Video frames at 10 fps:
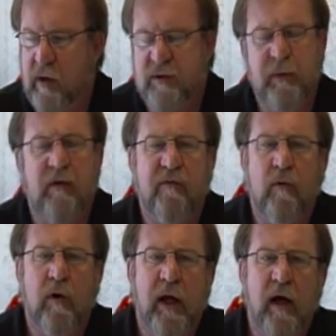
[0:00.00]
I think it's
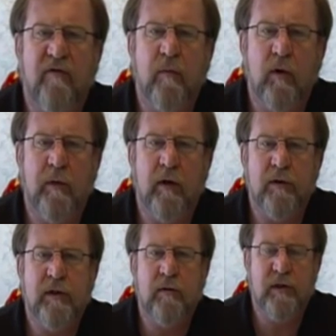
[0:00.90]
about
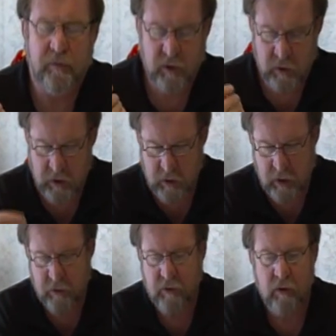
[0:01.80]
4.5mm, something like
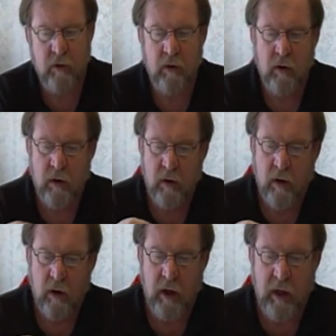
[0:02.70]
that,
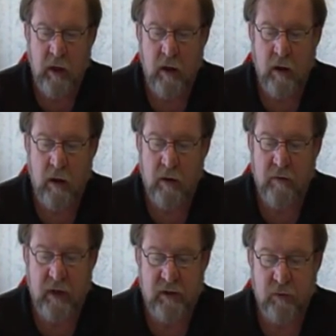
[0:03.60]

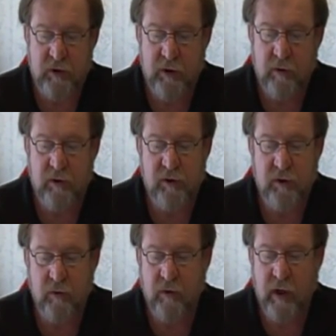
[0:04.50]
and that's what you do.
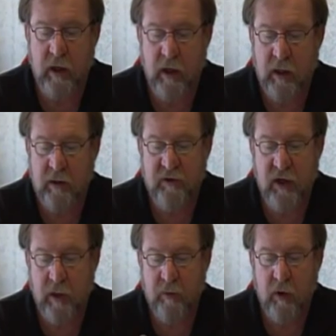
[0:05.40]
You screw that guy in the
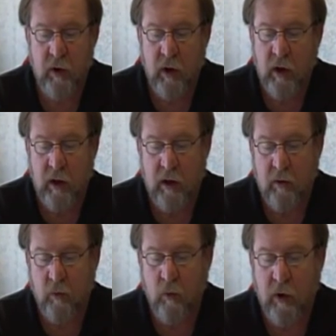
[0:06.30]
top,
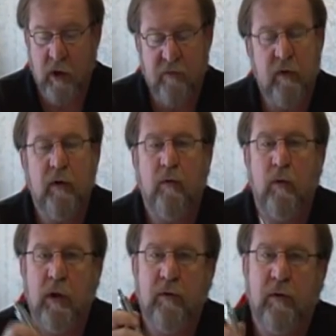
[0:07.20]
and whatever you
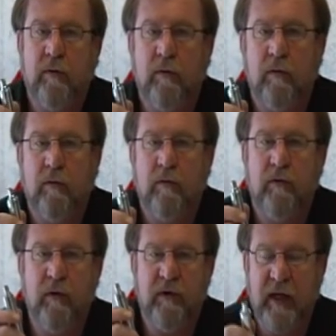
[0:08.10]
want
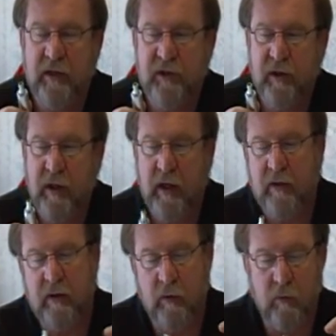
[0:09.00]
to attach to
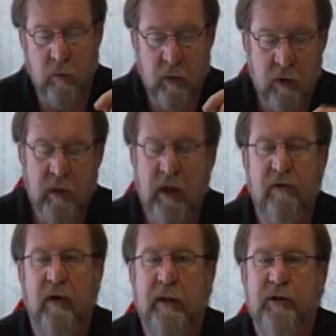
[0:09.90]
that will
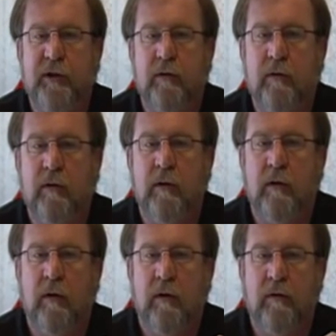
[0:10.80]
not touch
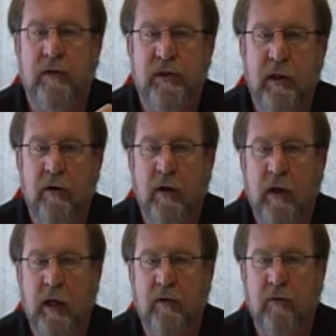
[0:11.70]
the center
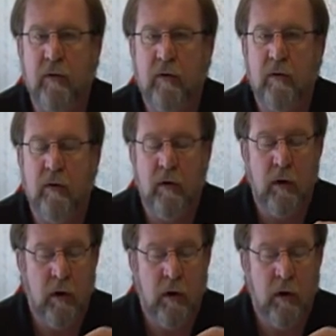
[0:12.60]
connector,